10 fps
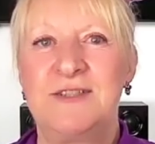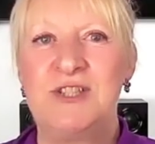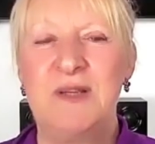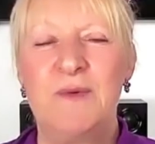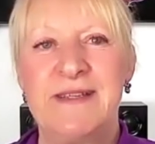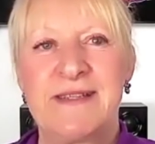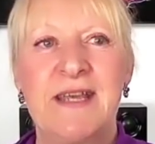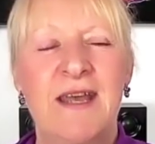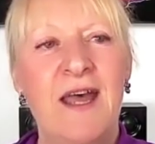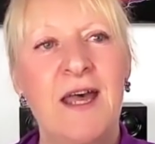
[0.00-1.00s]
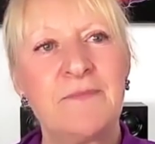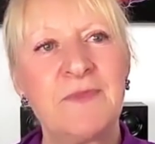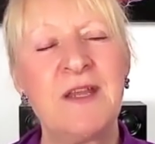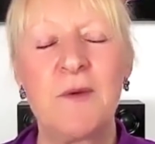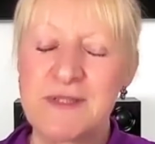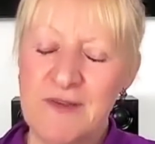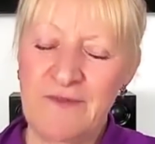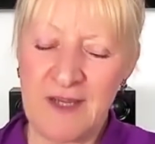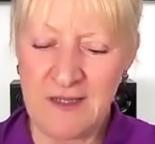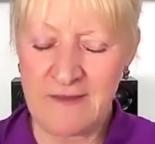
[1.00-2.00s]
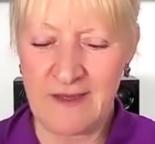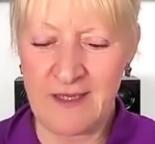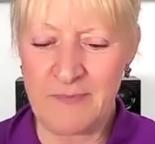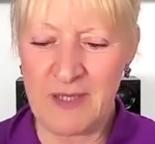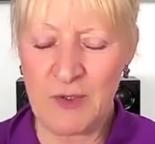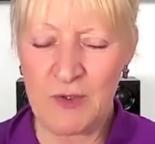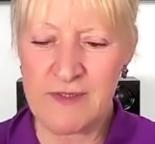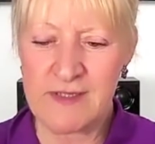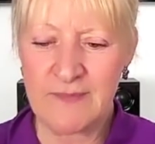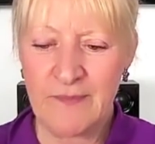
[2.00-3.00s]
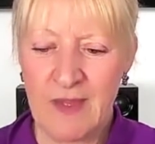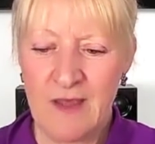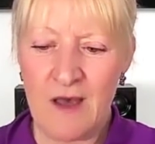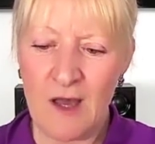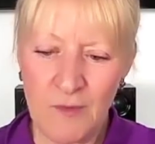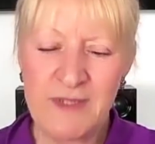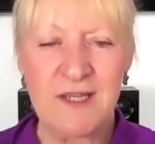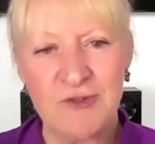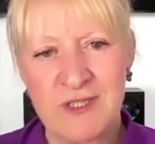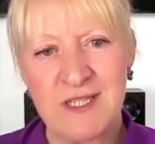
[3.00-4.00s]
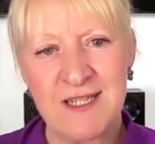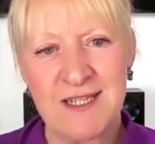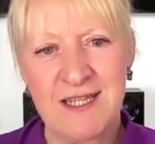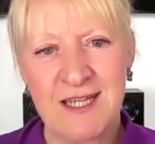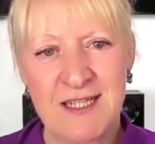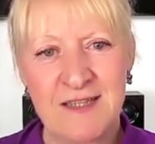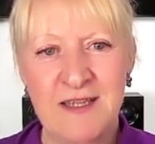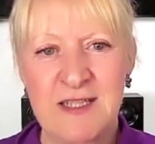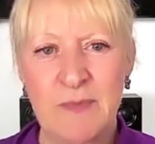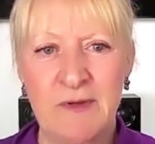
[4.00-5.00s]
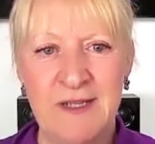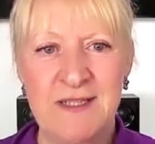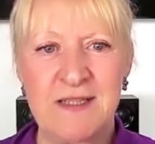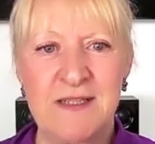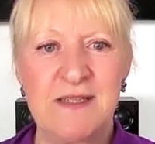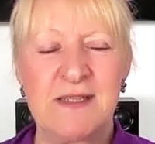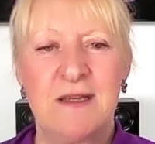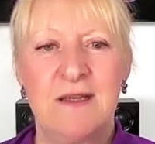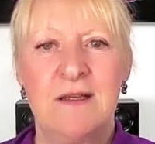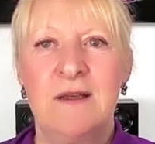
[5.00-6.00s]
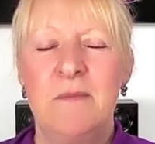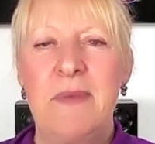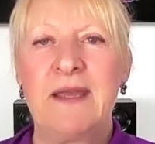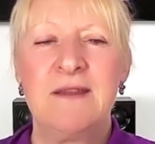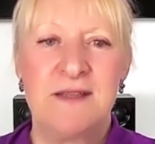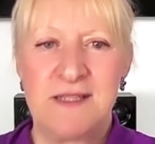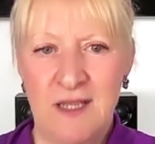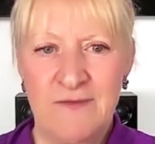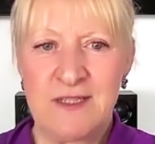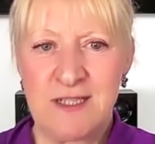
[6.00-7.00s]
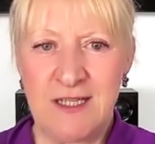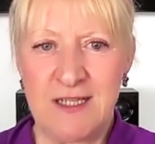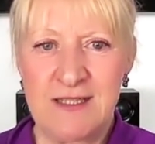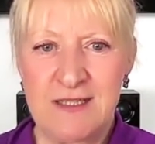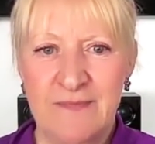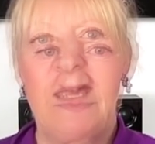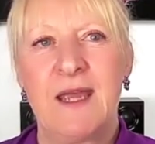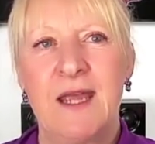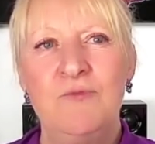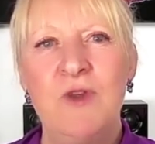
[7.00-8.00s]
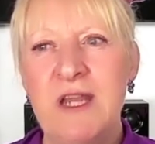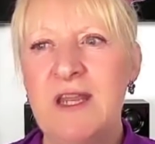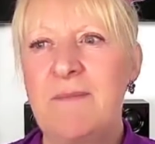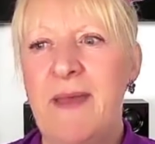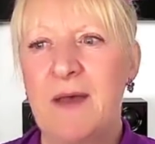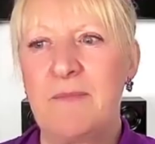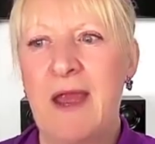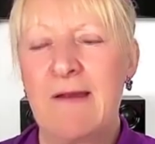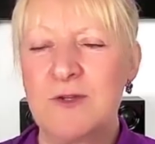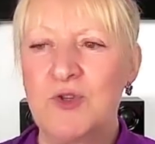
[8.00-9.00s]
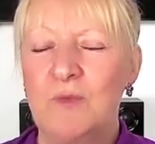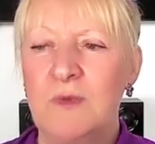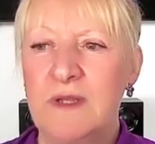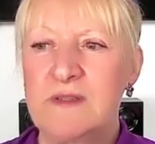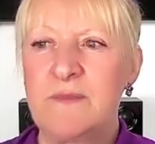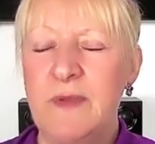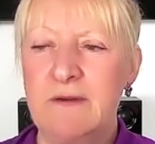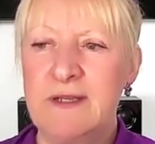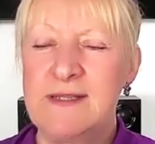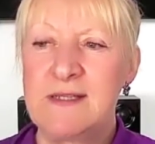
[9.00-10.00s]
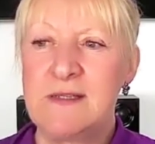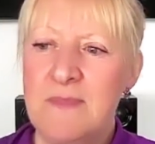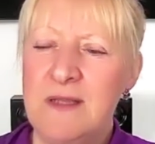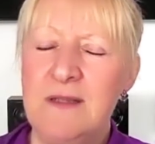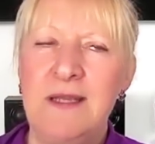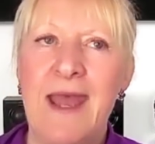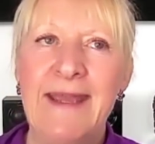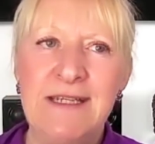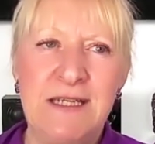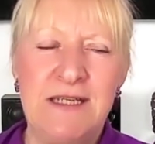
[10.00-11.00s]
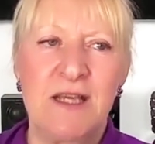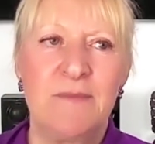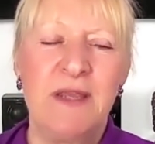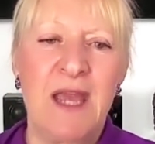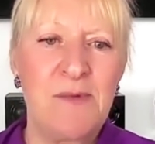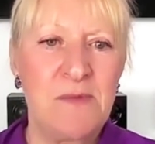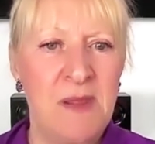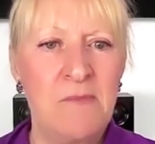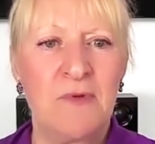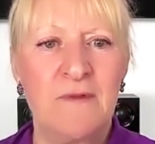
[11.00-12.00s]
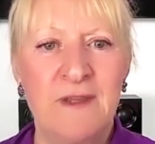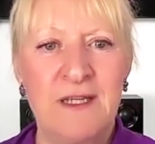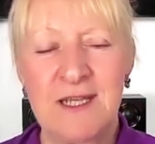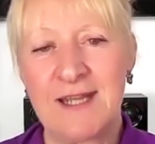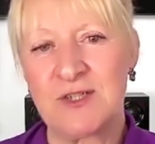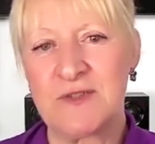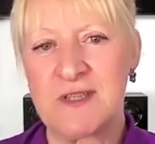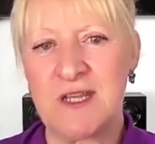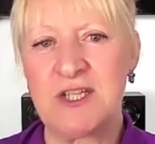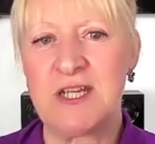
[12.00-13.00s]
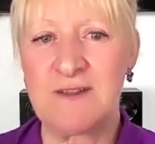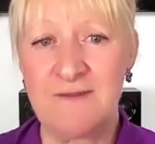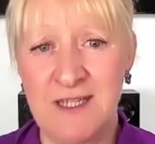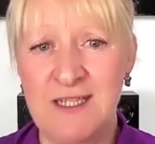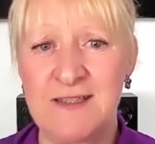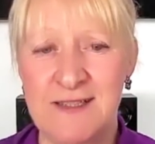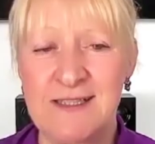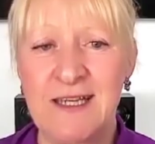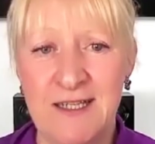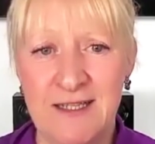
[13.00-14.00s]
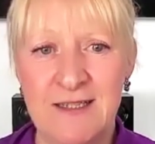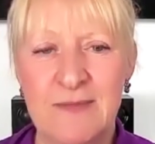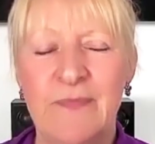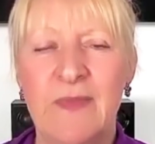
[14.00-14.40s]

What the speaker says: gee whiz. You know, it's a funny thing, because I was interested in near-death experiences back in the 70s and reading about paranormal experiences. In the 80s, I became a member of the International Association of Near-Death Studies.